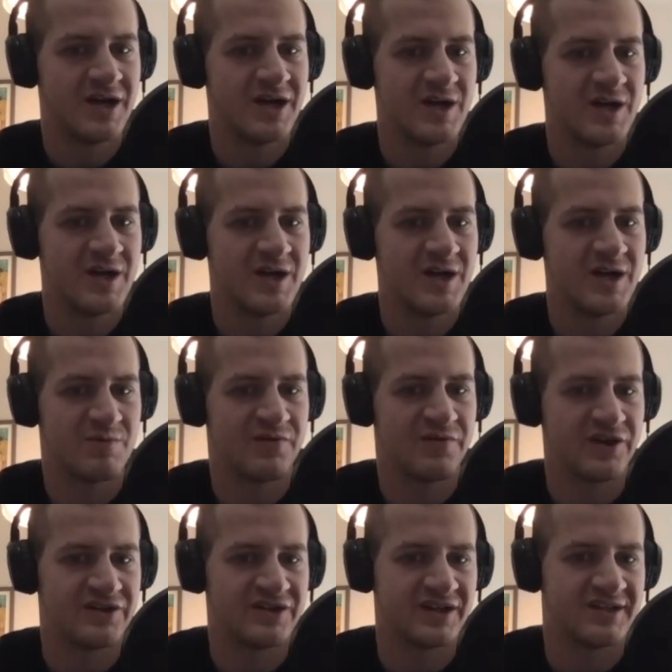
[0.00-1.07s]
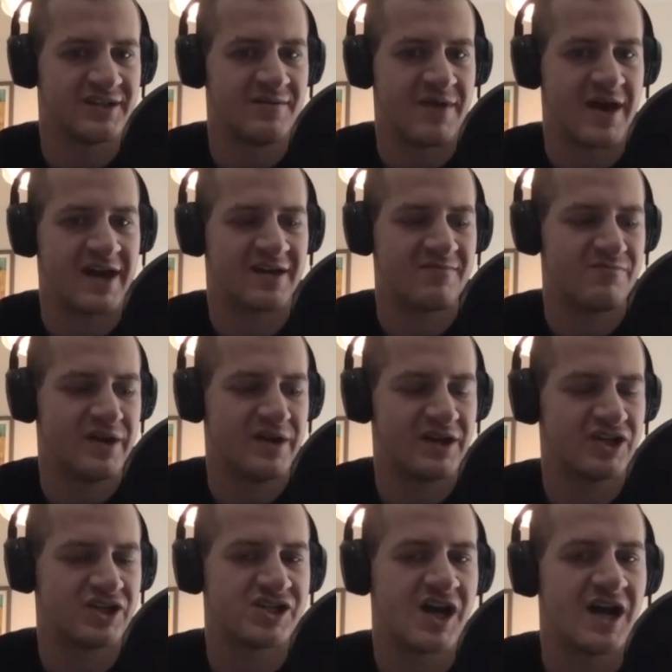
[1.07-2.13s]
He prefers to sit back and pick his
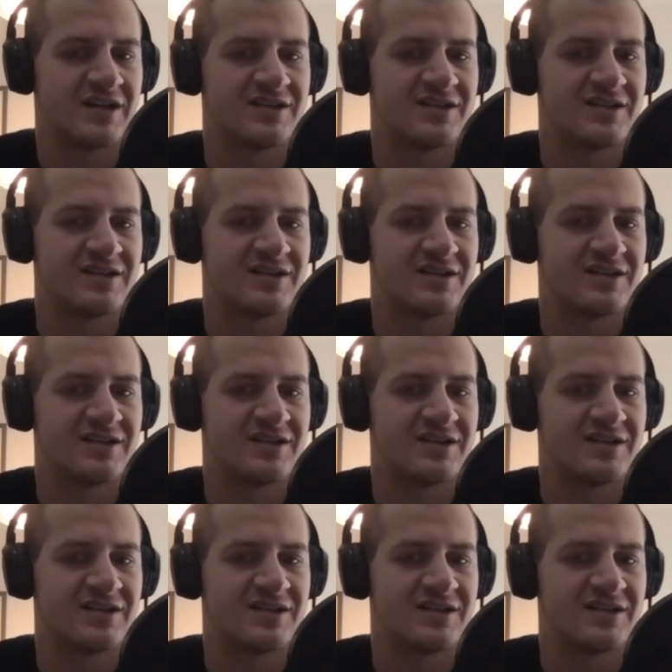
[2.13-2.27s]
shots,